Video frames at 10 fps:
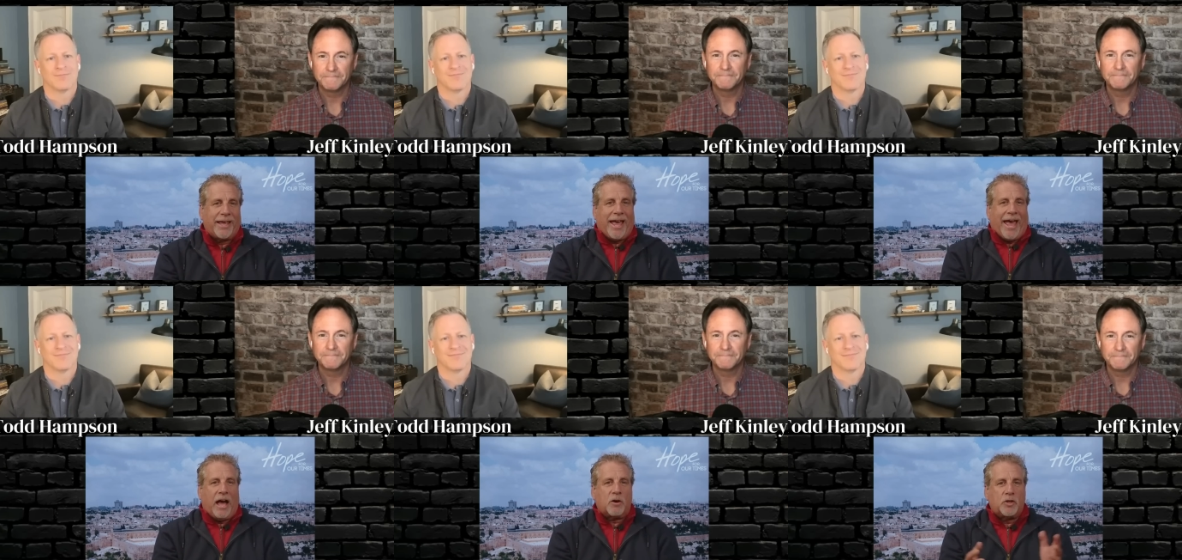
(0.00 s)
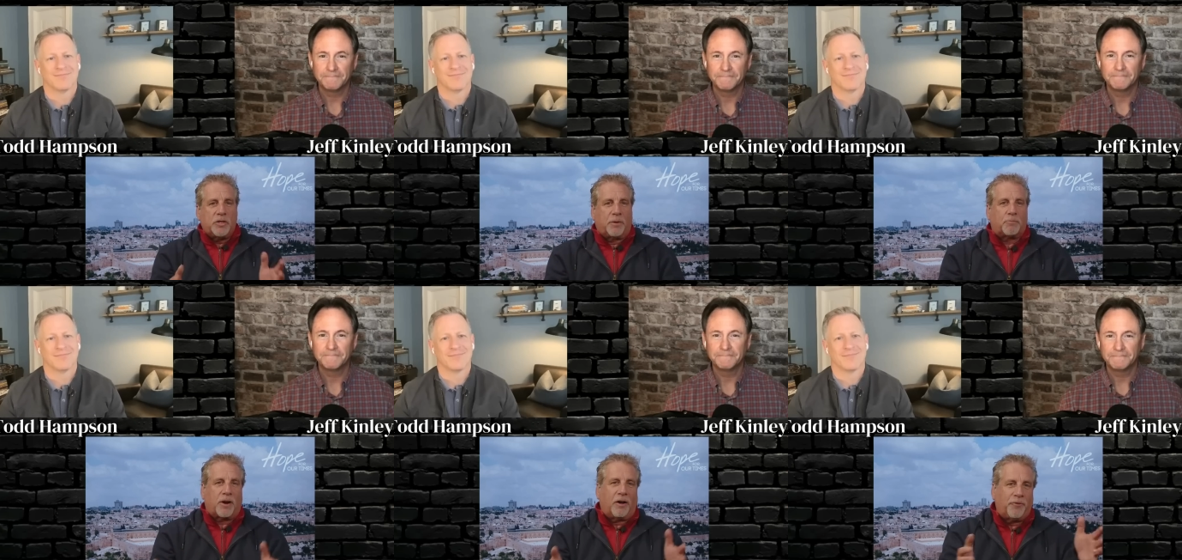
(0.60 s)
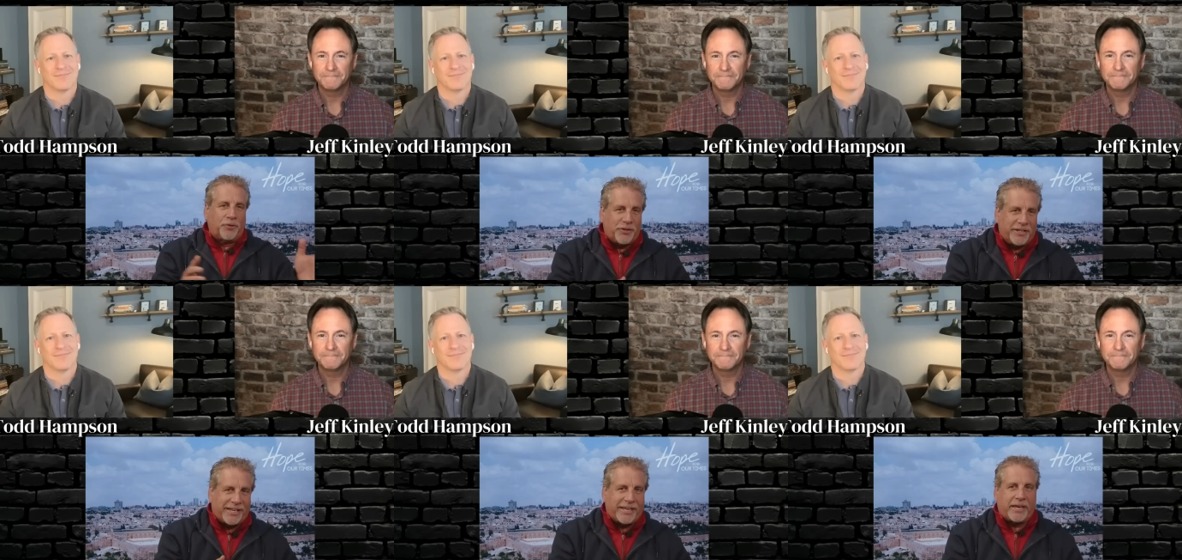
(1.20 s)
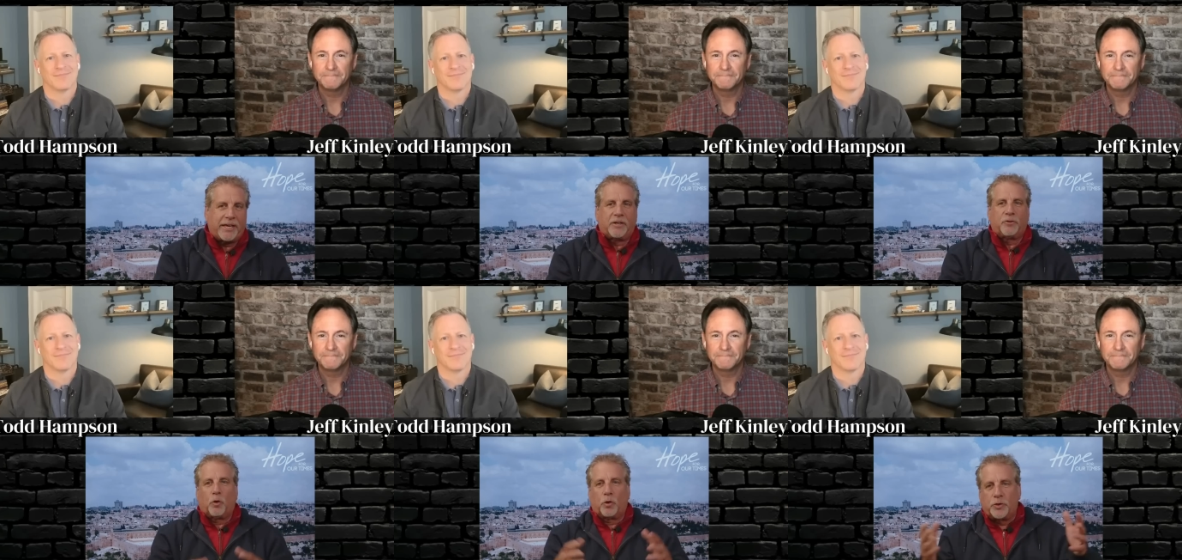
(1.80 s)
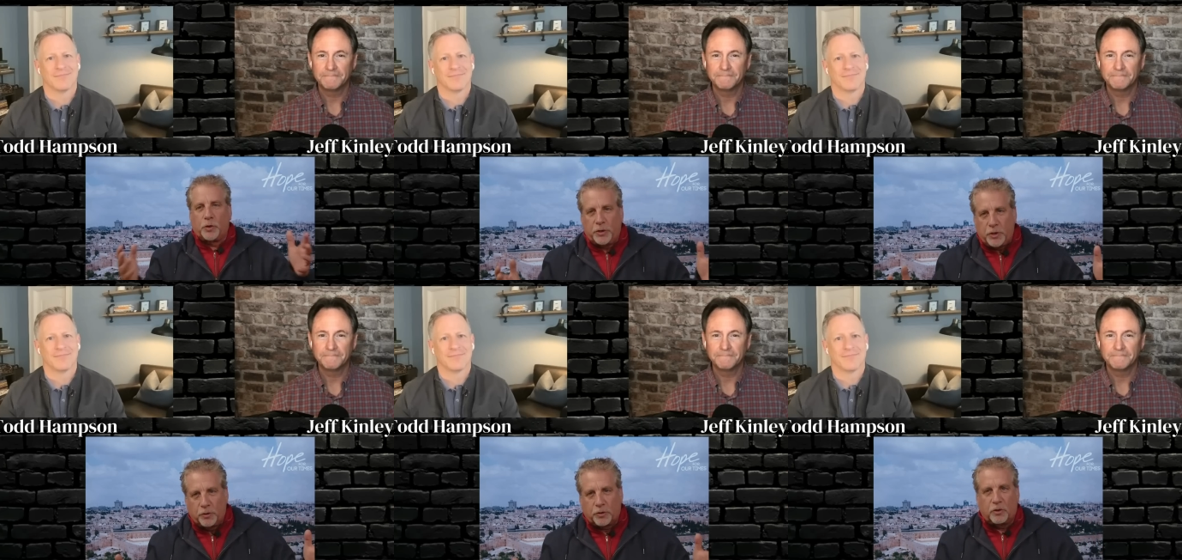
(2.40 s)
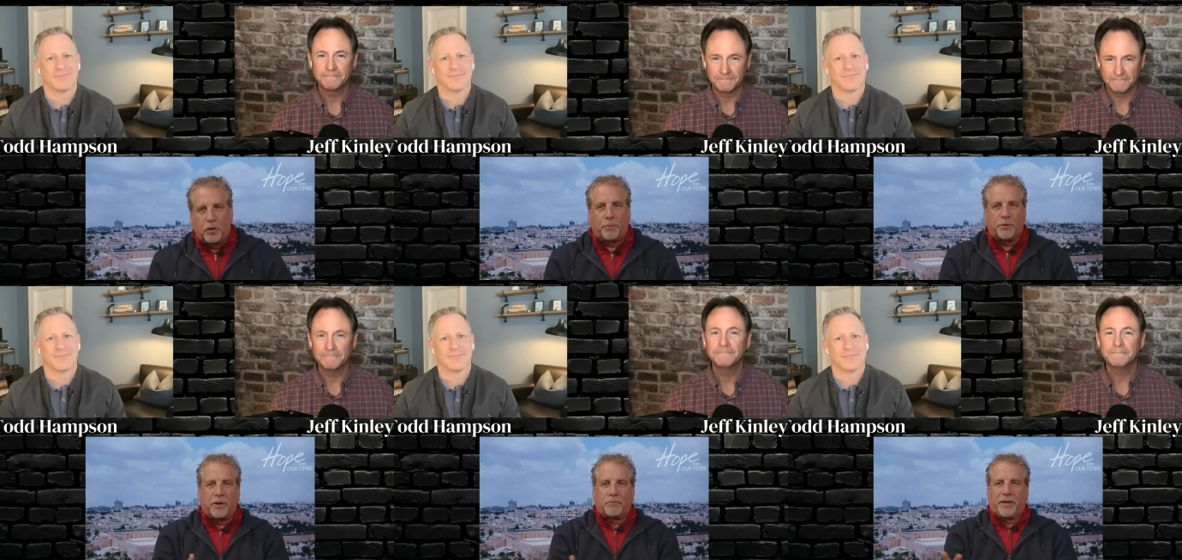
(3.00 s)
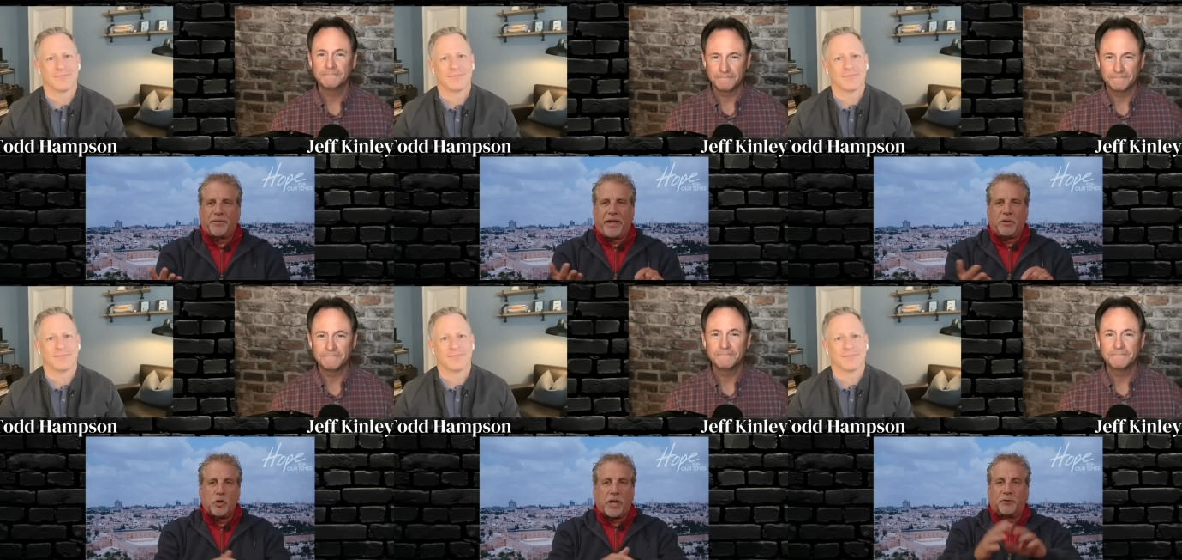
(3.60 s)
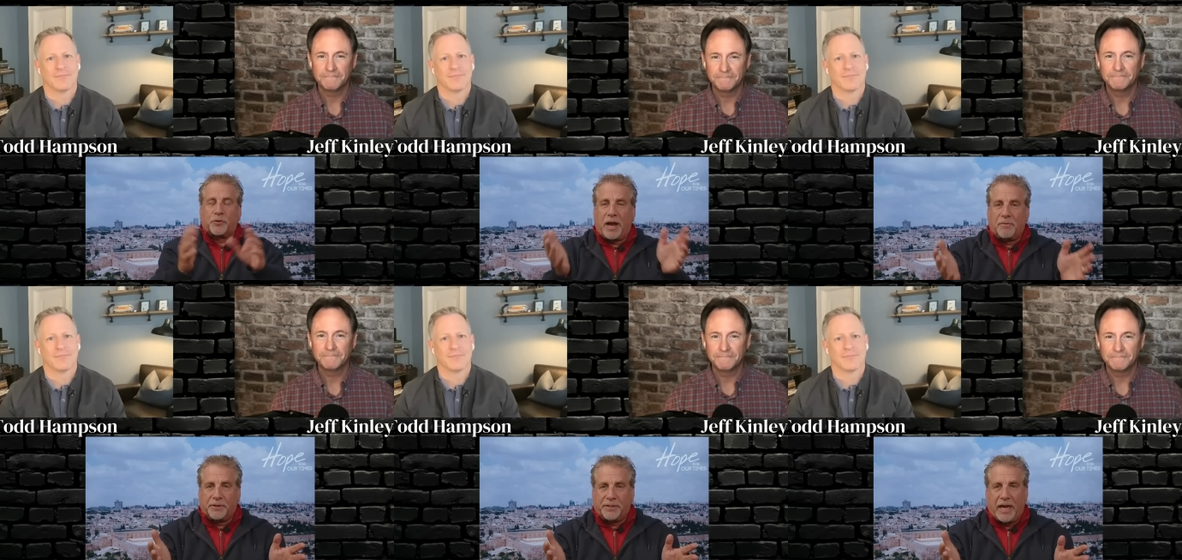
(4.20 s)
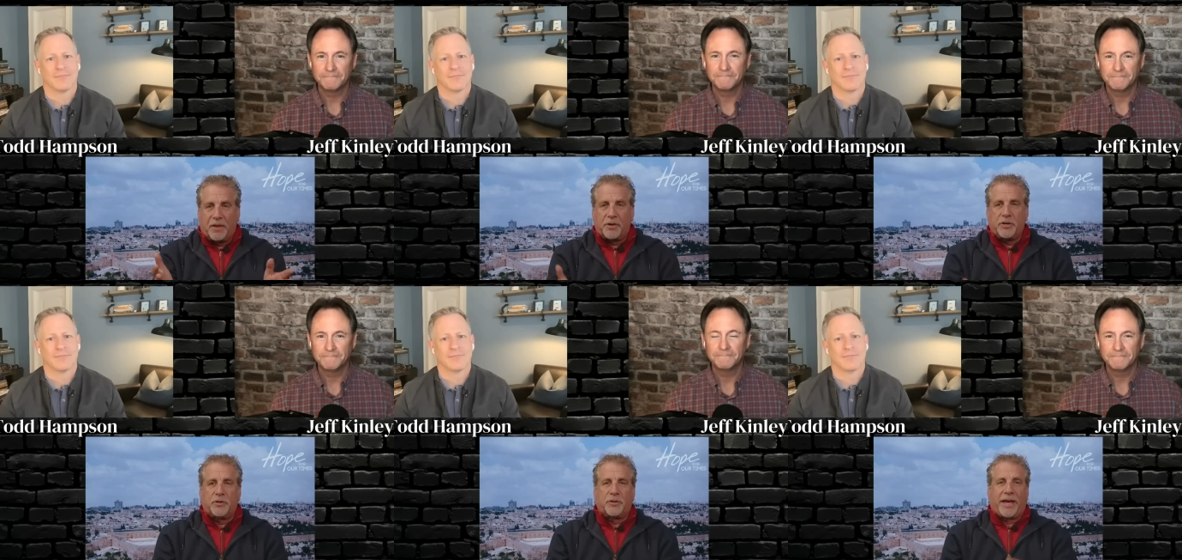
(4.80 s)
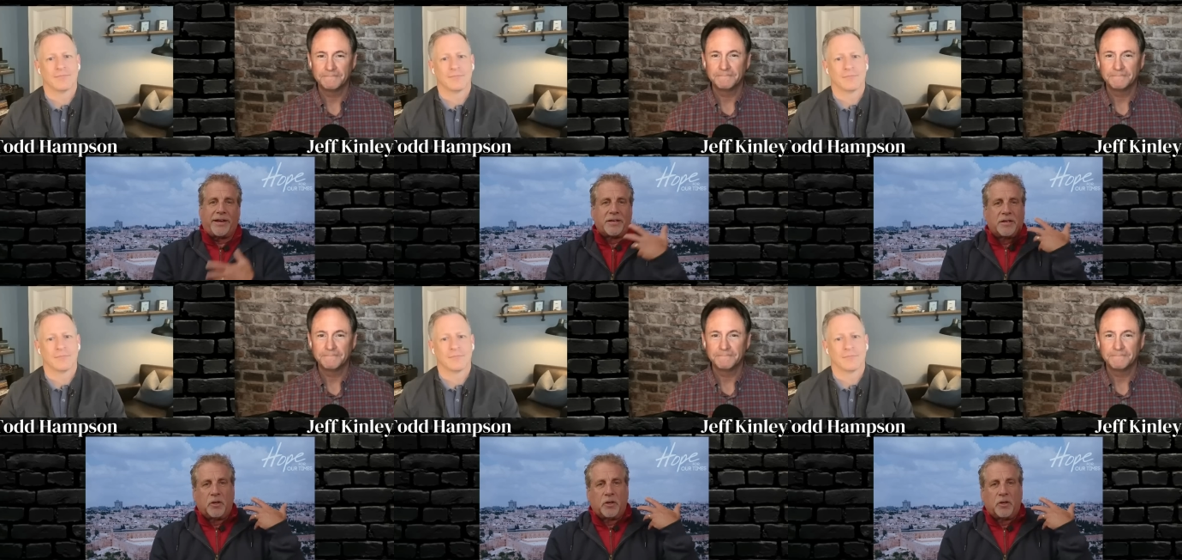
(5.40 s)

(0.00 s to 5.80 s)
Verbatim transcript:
Speaker 1: how can you get prophecy to kids or to a youth group or something like that? You guys travel together, you do that.